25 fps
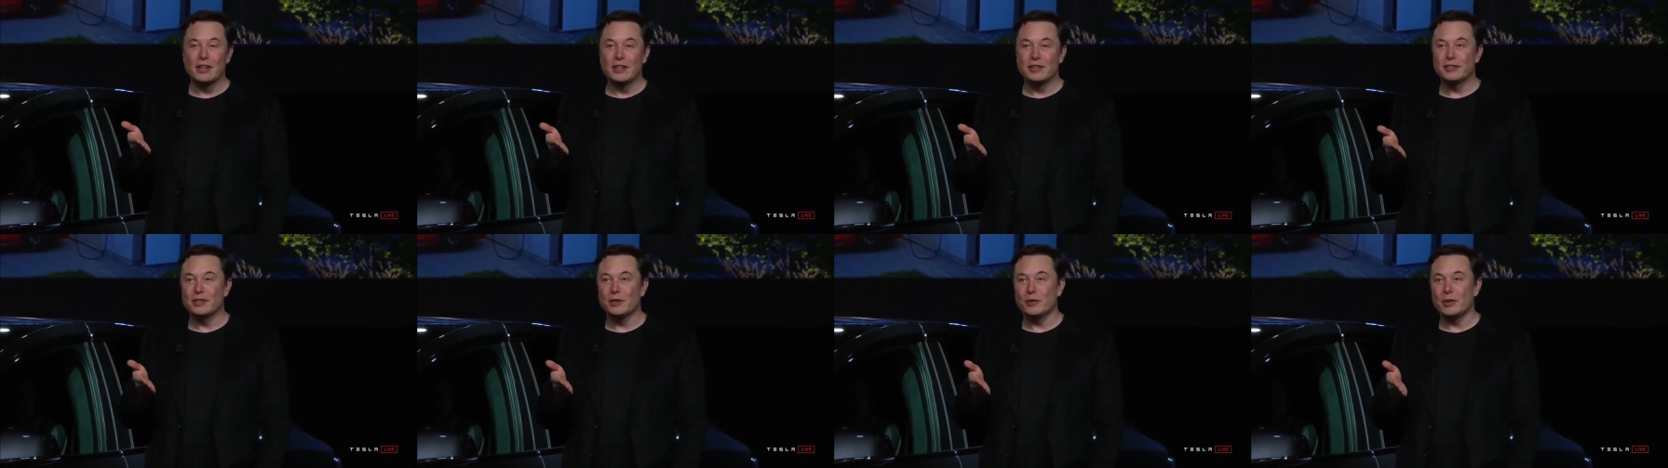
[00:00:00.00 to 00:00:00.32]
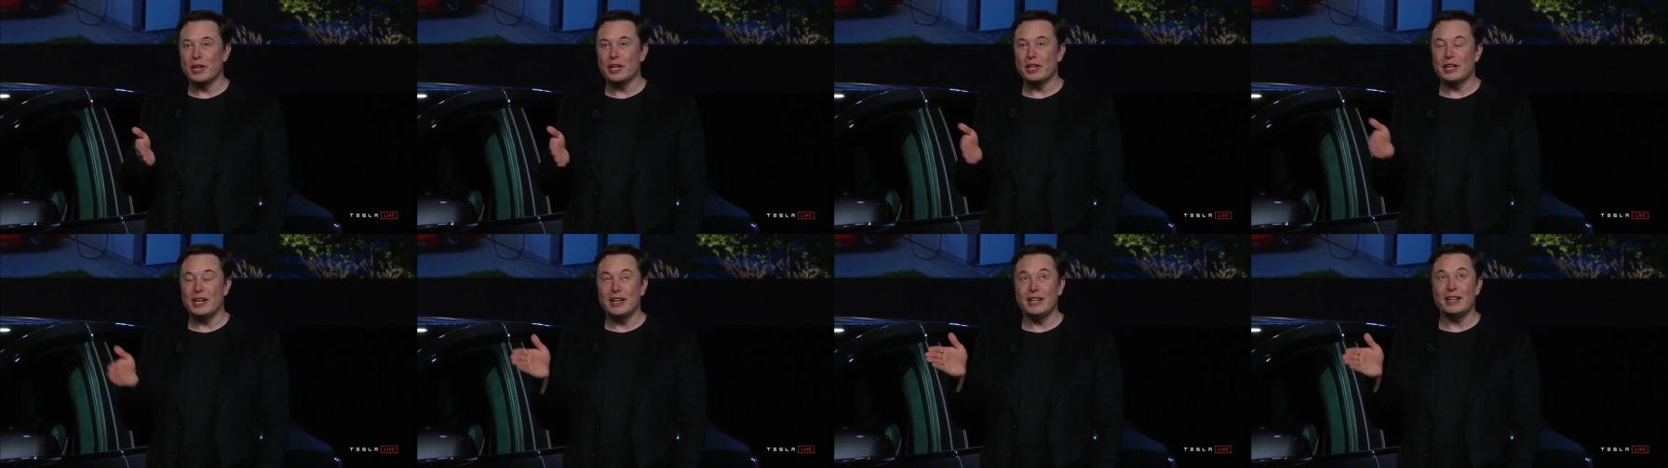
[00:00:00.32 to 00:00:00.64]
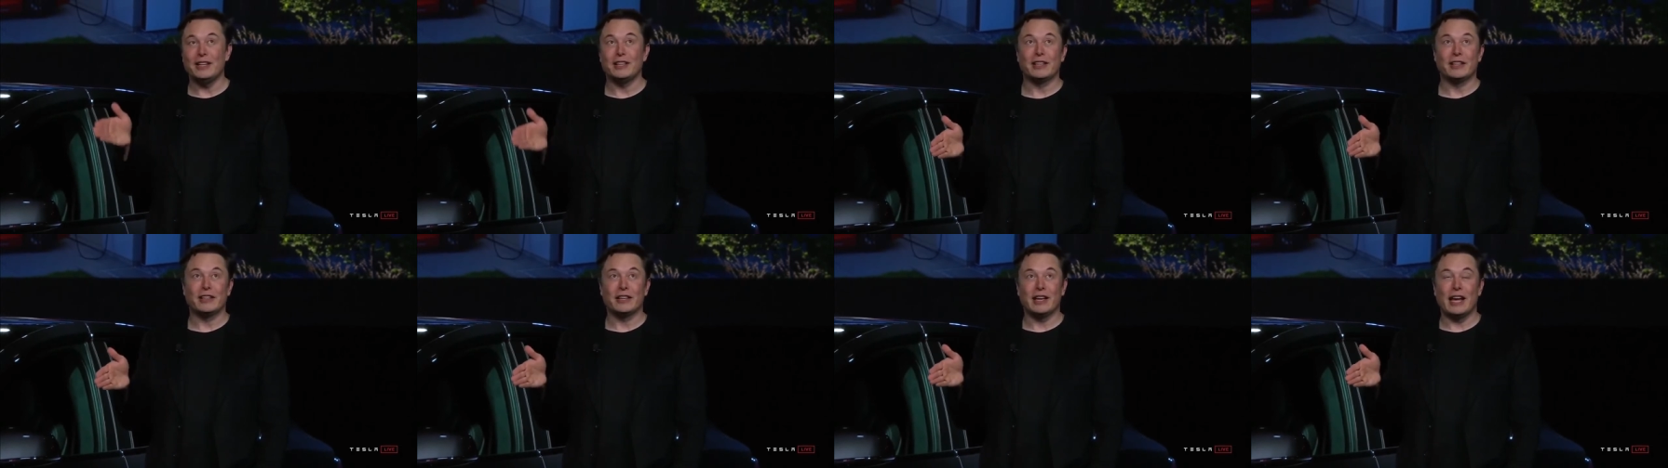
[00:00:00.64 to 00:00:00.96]
So we had to
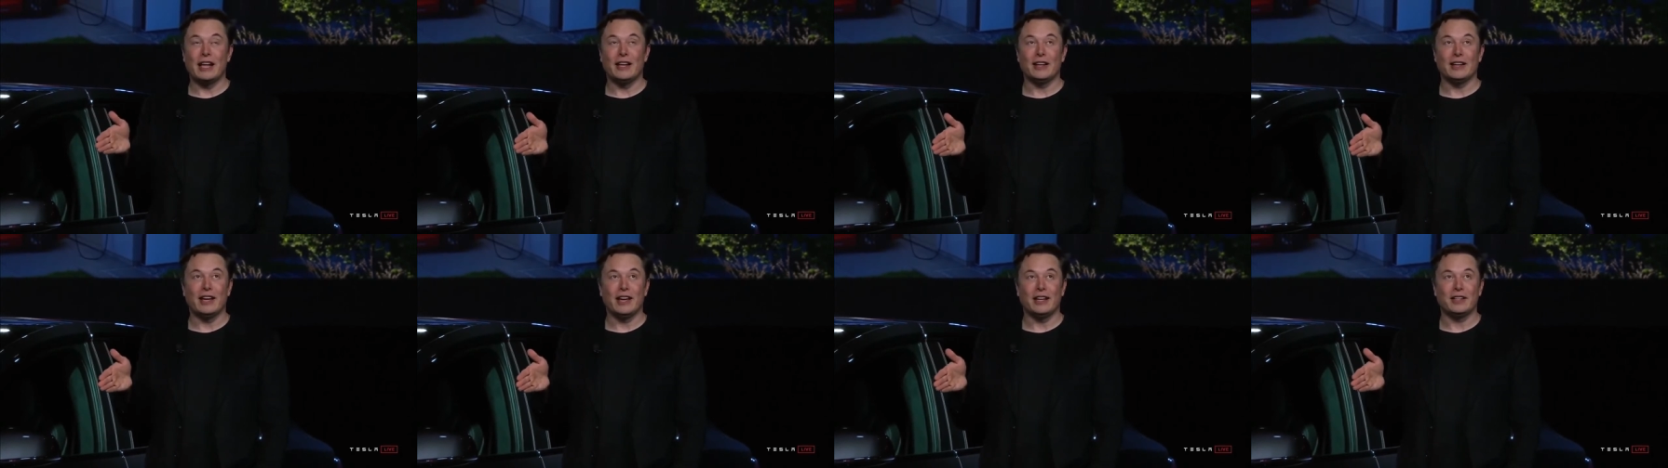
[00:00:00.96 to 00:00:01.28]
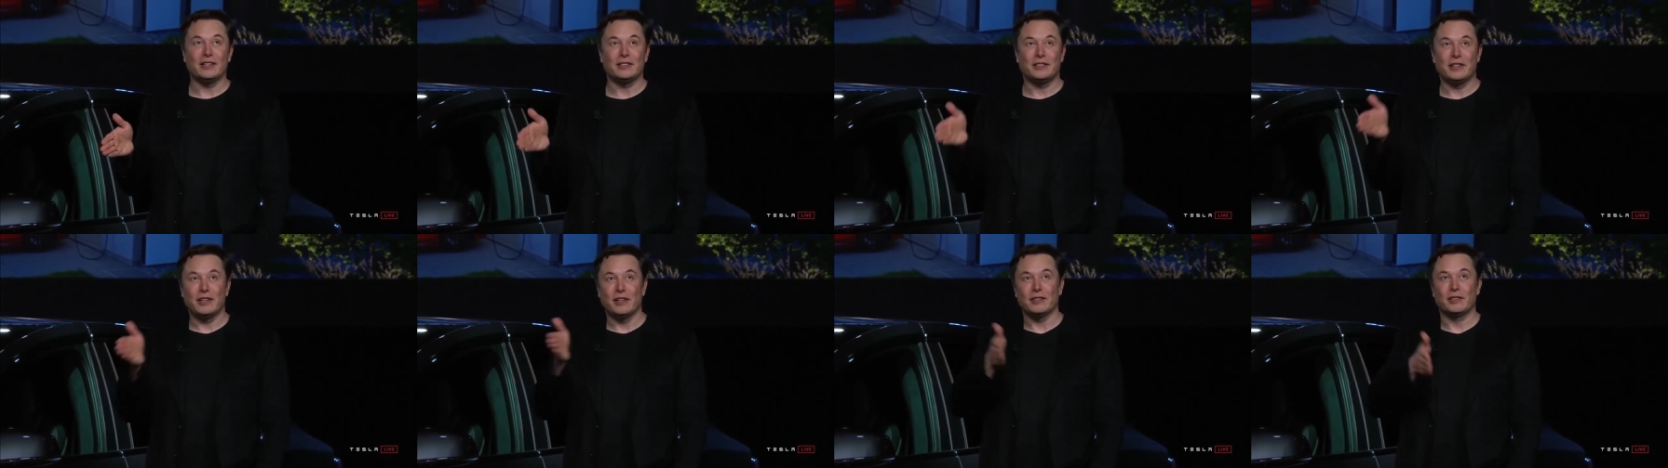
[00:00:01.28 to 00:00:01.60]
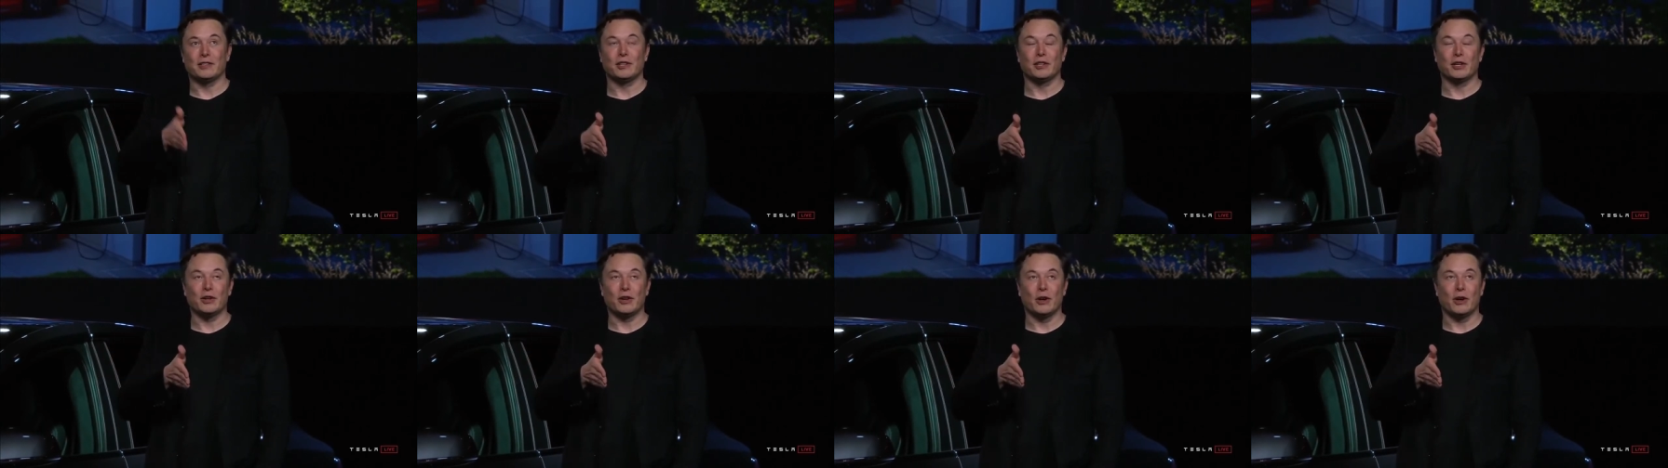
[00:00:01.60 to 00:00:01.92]
either allocate
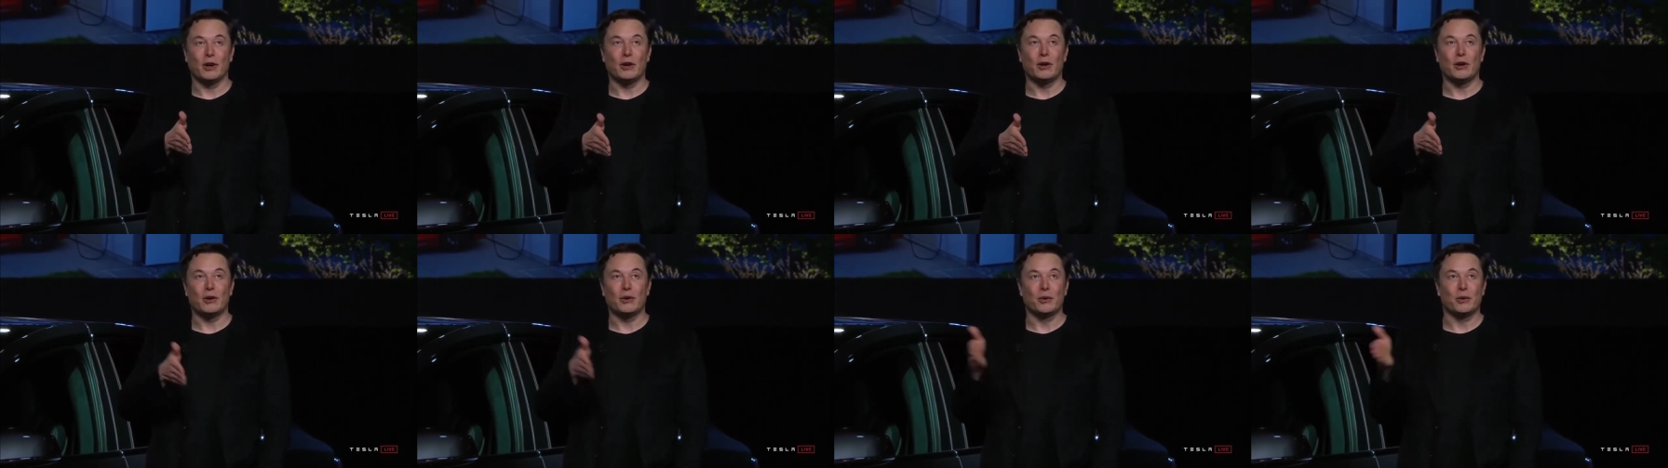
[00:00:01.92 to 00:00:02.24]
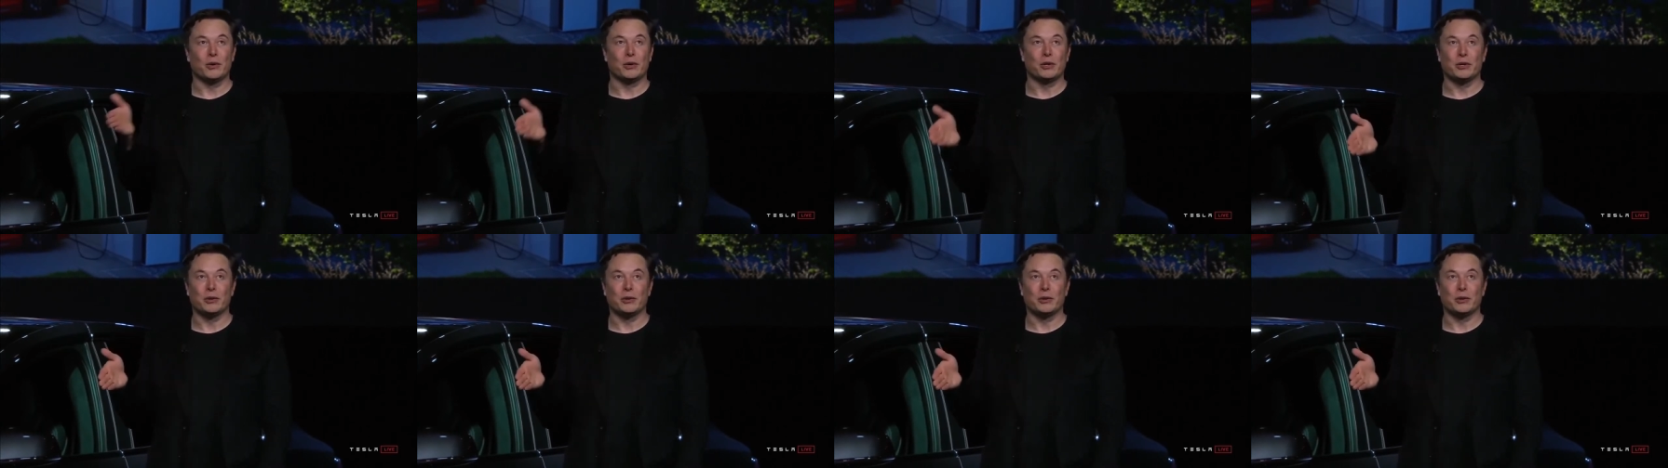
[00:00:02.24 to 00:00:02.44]
cells to the car or